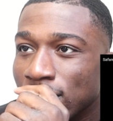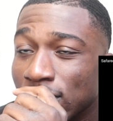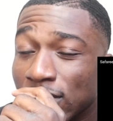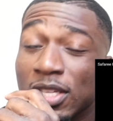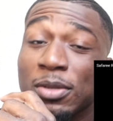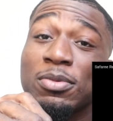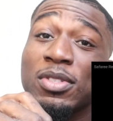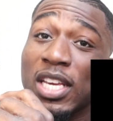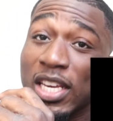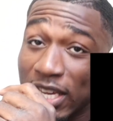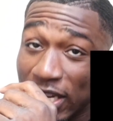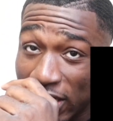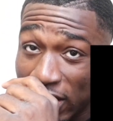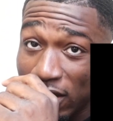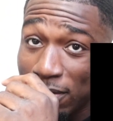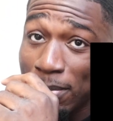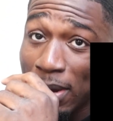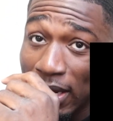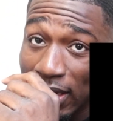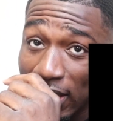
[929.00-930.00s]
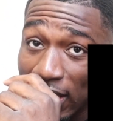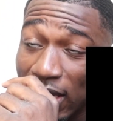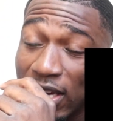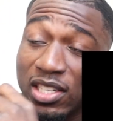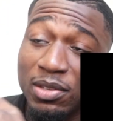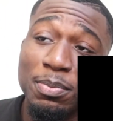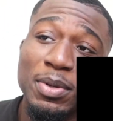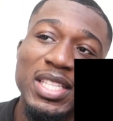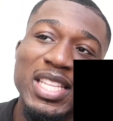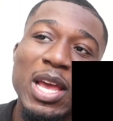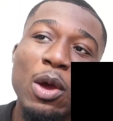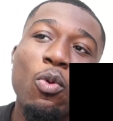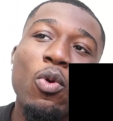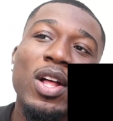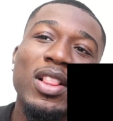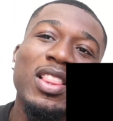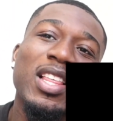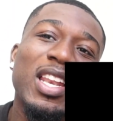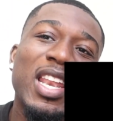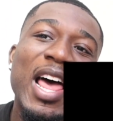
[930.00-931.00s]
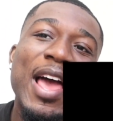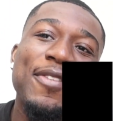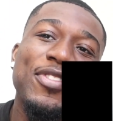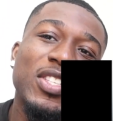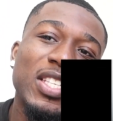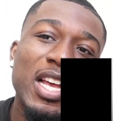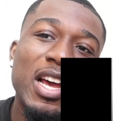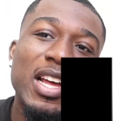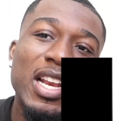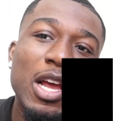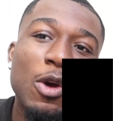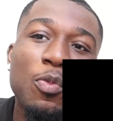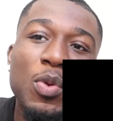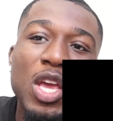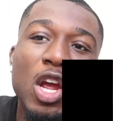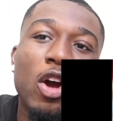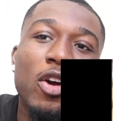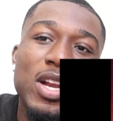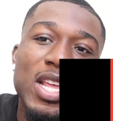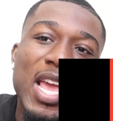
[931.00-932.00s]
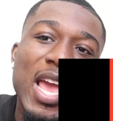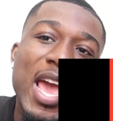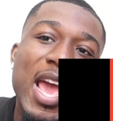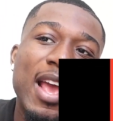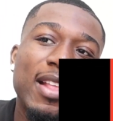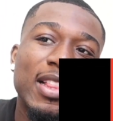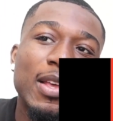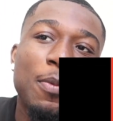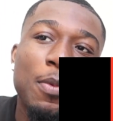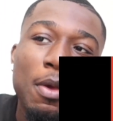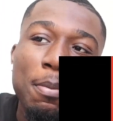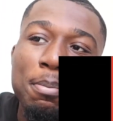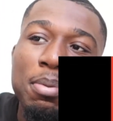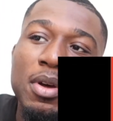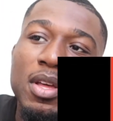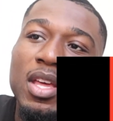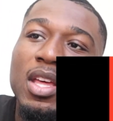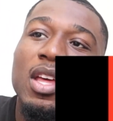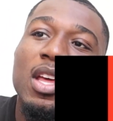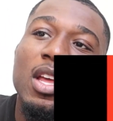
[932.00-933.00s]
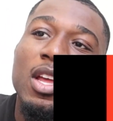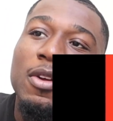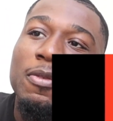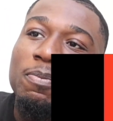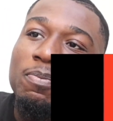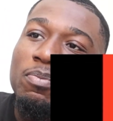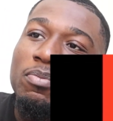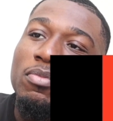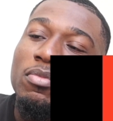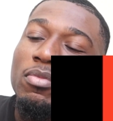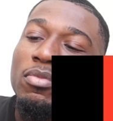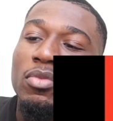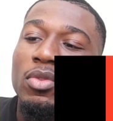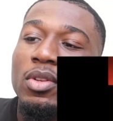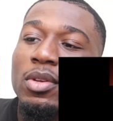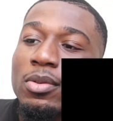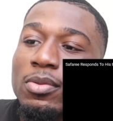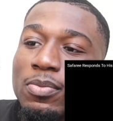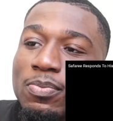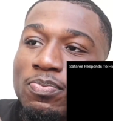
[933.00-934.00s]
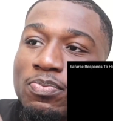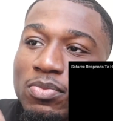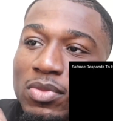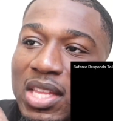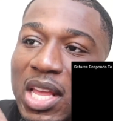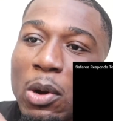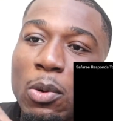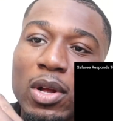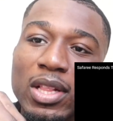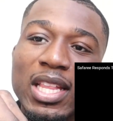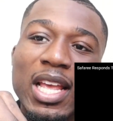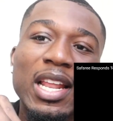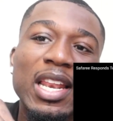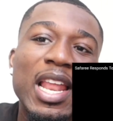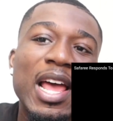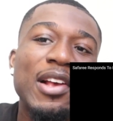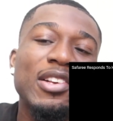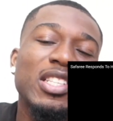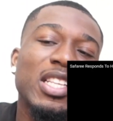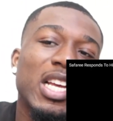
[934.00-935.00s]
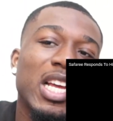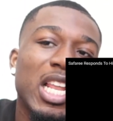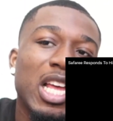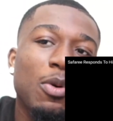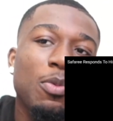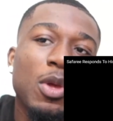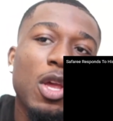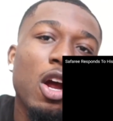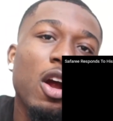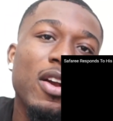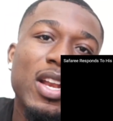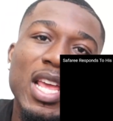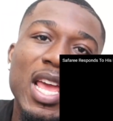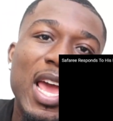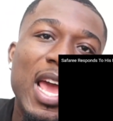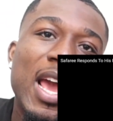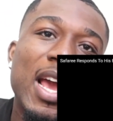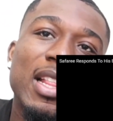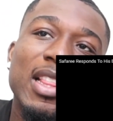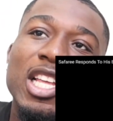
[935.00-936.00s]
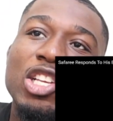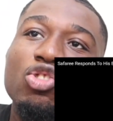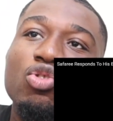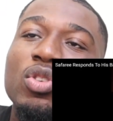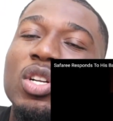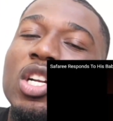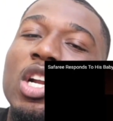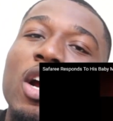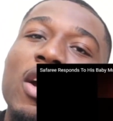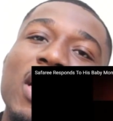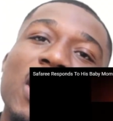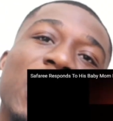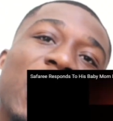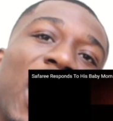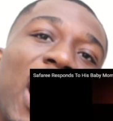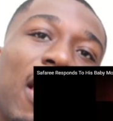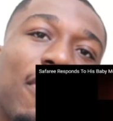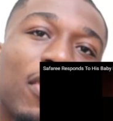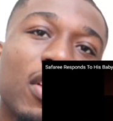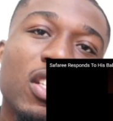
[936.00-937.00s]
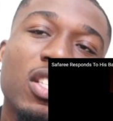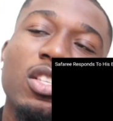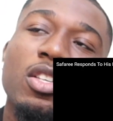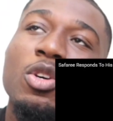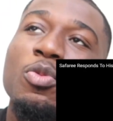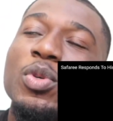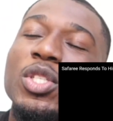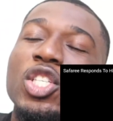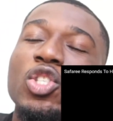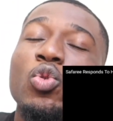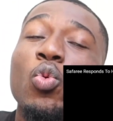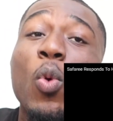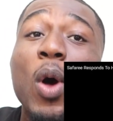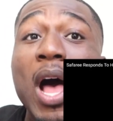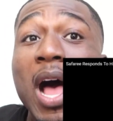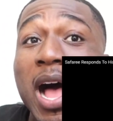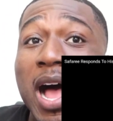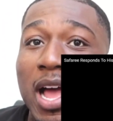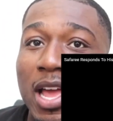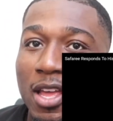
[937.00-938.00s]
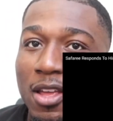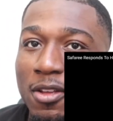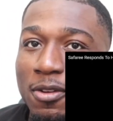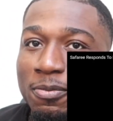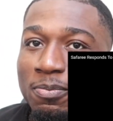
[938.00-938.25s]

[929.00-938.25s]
I'm taking care of my kids, but they want the lifestyle that we already had that we put. They want that lifestyle that we already had that you didn't already gave us, which is why